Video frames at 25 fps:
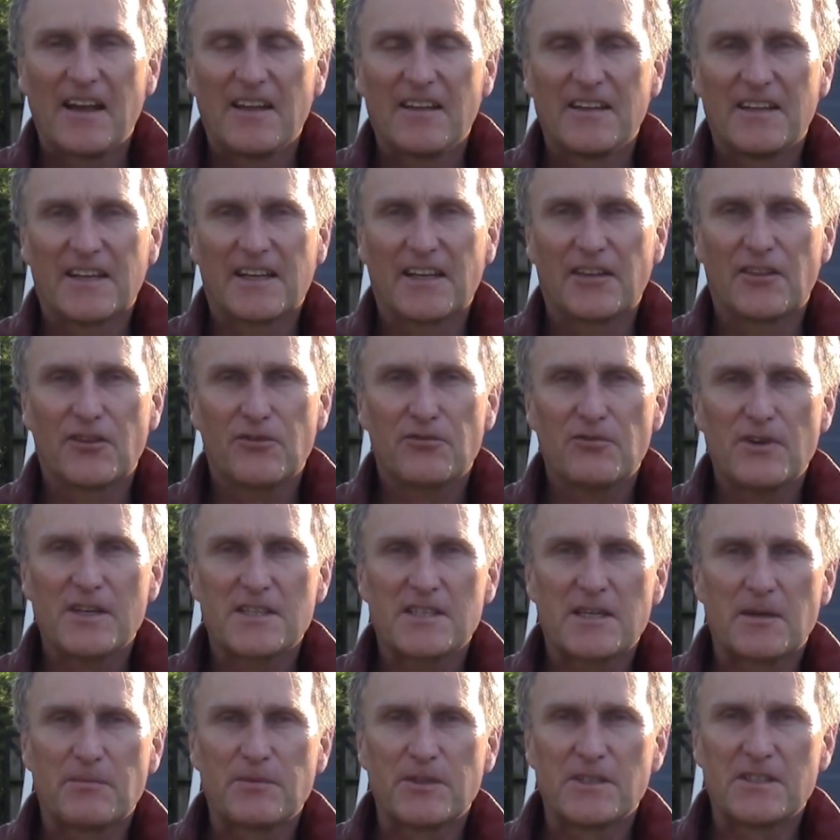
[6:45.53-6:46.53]
They get
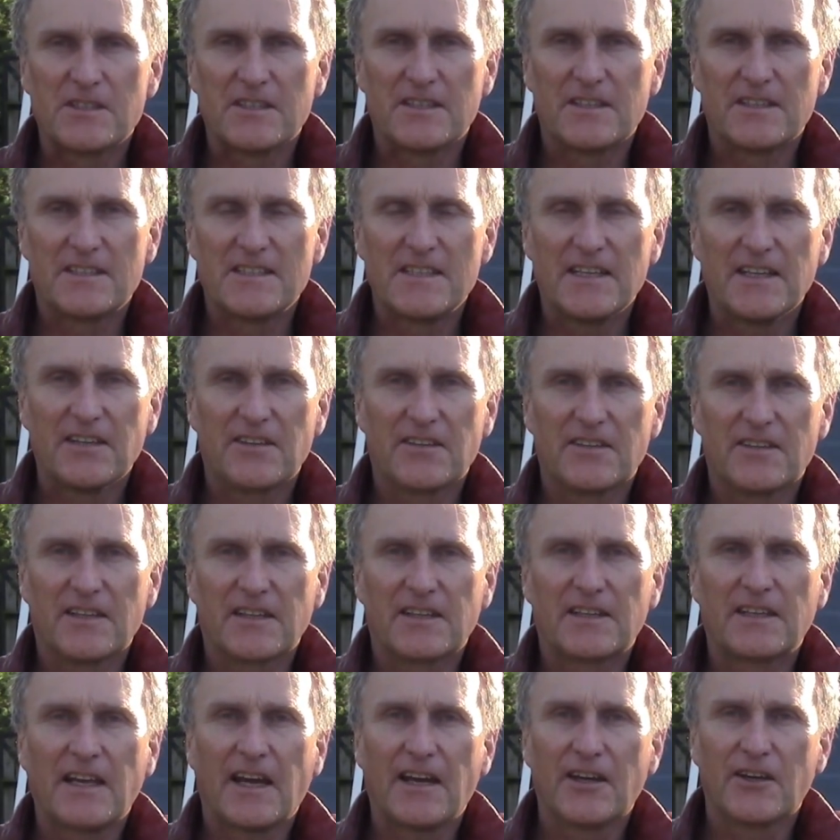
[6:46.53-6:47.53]
thrust up into the teeth of the
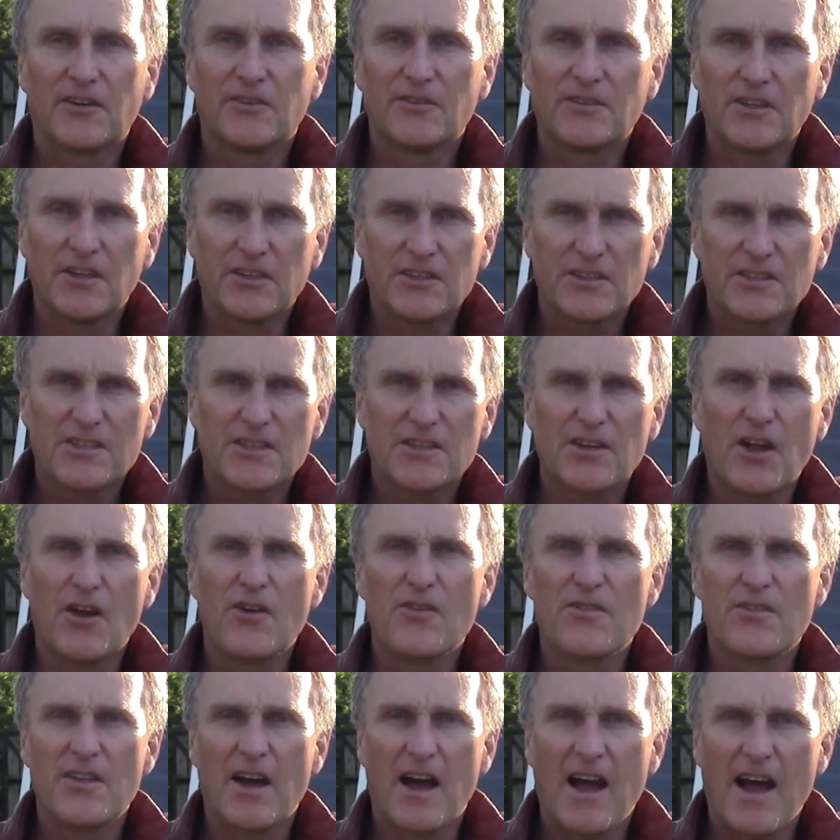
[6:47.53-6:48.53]
gale, the
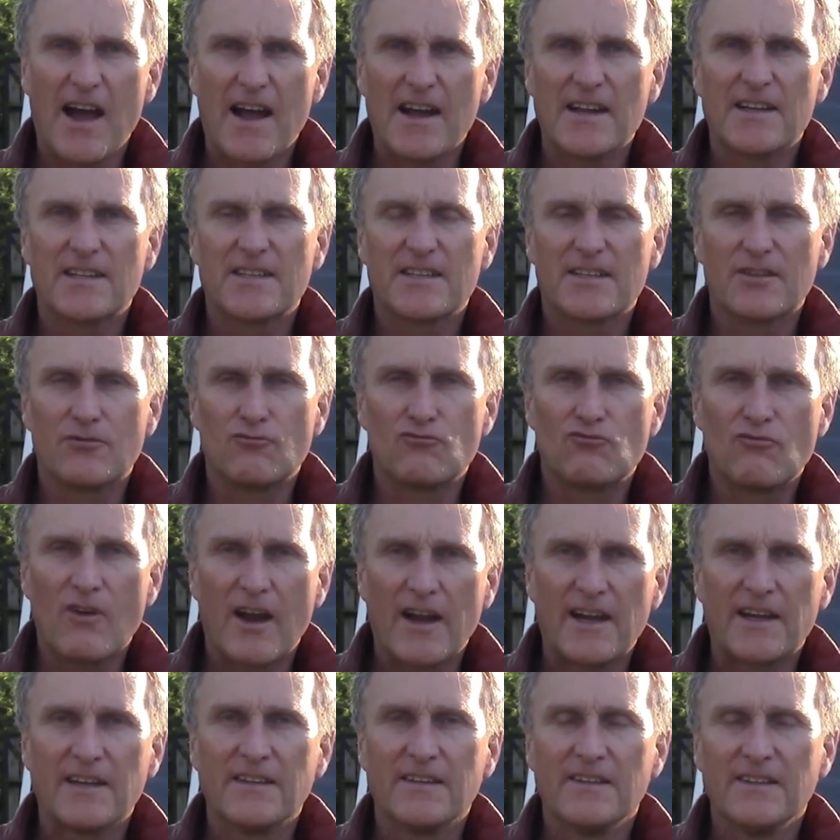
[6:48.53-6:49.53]
snow, the ice, the
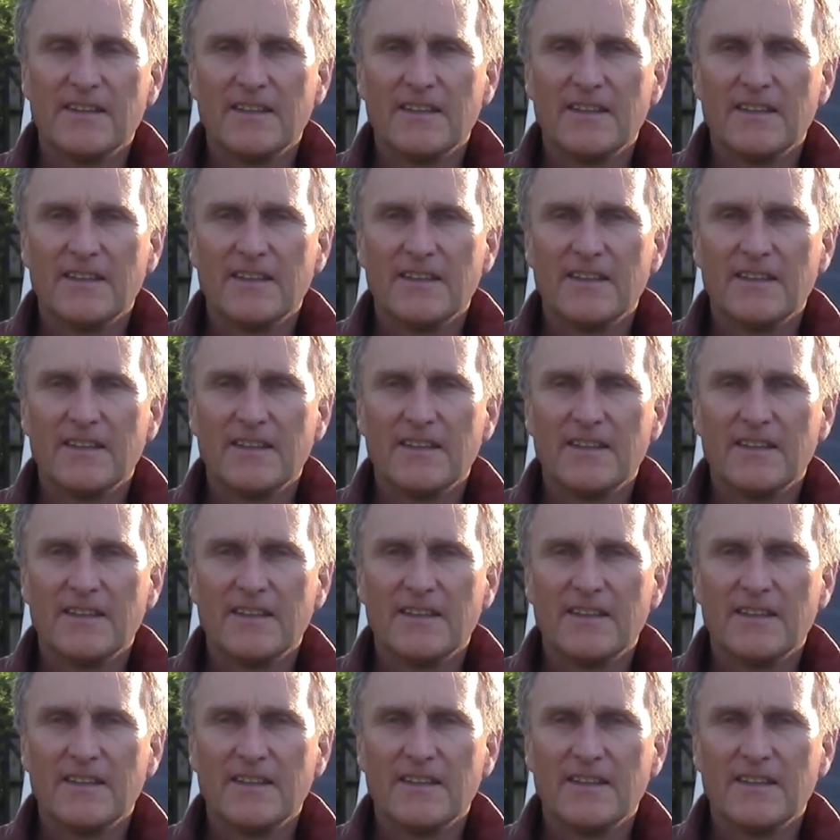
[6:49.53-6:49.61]
rain,